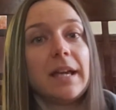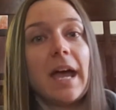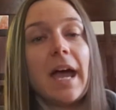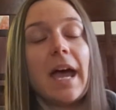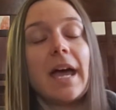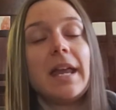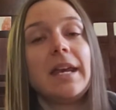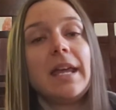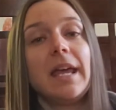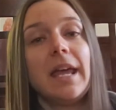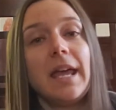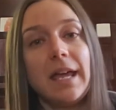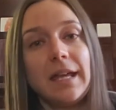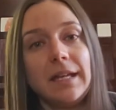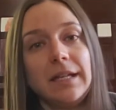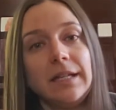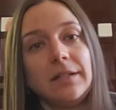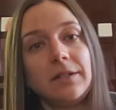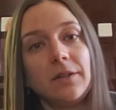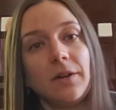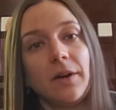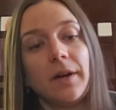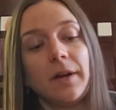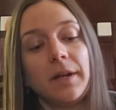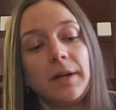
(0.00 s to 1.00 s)
at any
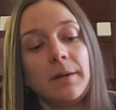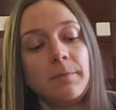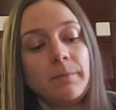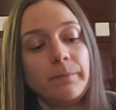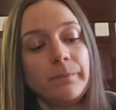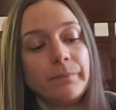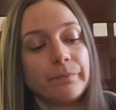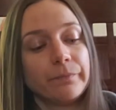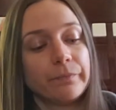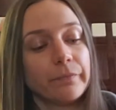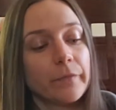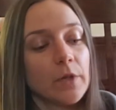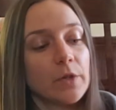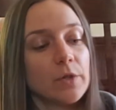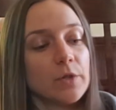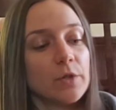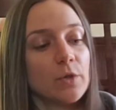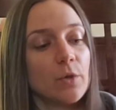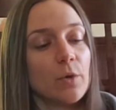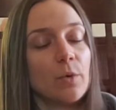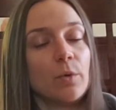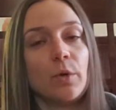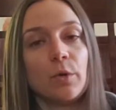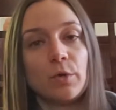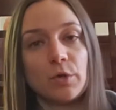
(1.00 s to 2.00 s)
time,
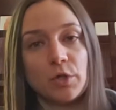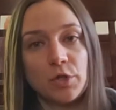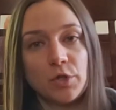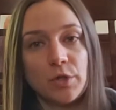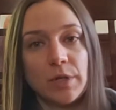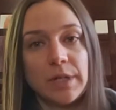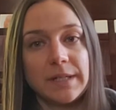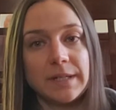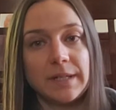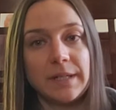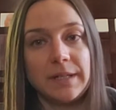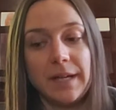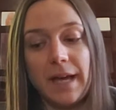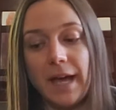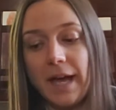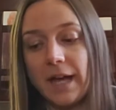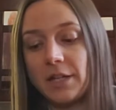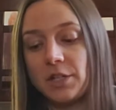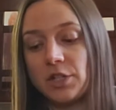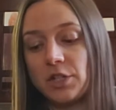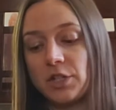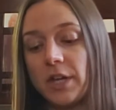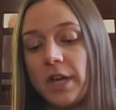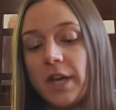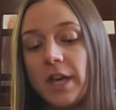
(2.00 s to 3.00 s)
so no strings
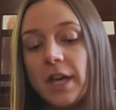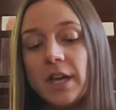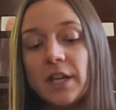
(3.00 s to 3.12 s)
attached.